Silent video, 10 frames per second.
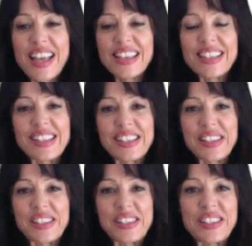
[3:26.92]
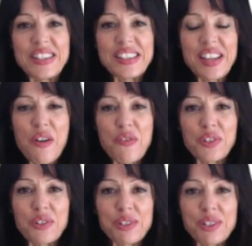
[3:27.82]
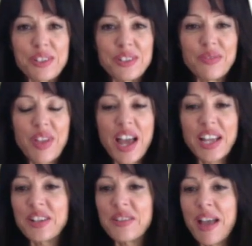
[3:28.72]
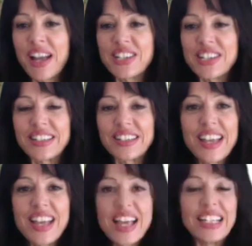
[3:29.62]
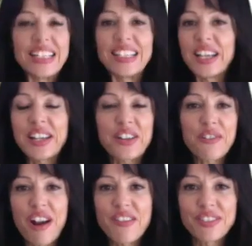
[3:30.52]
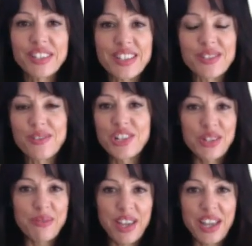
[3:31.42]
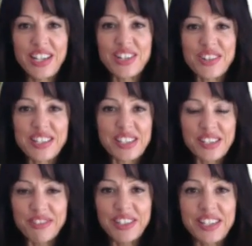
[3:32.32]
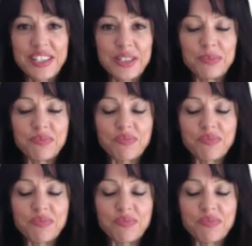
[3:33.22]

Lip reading: the 60s after all. I can imagine Lenny Kravitz or Jimi Hendrix living here.